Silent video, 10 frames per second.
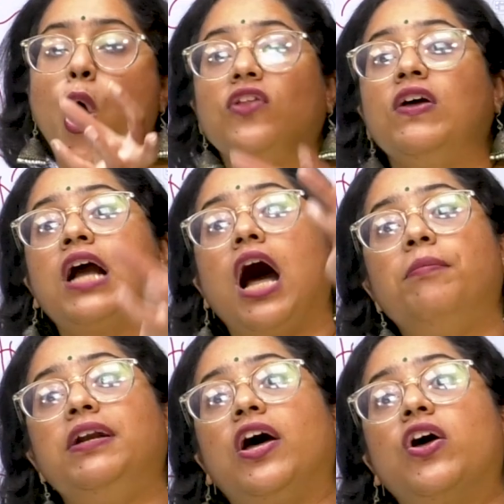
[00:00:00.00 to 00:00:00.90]
or the
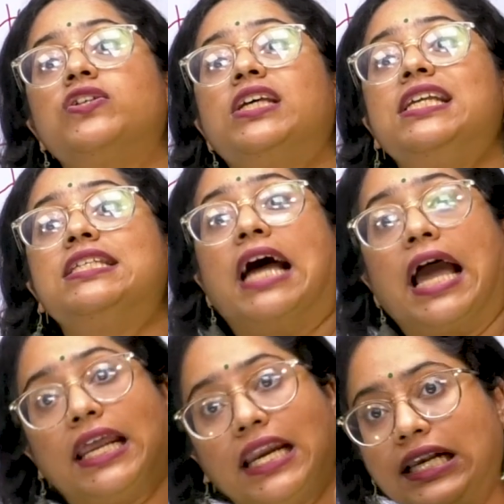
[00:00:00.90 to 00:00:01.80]
carbon dioxide is
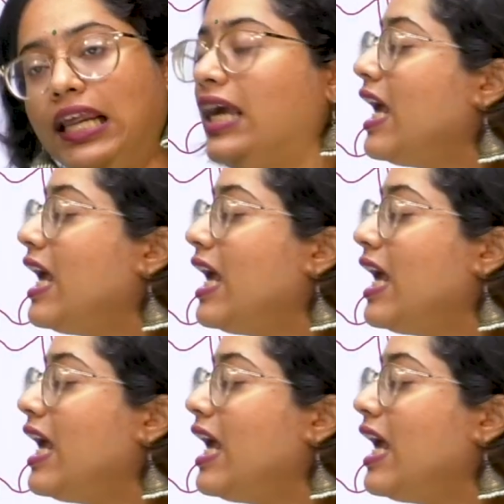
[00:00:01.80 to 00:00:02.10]
directly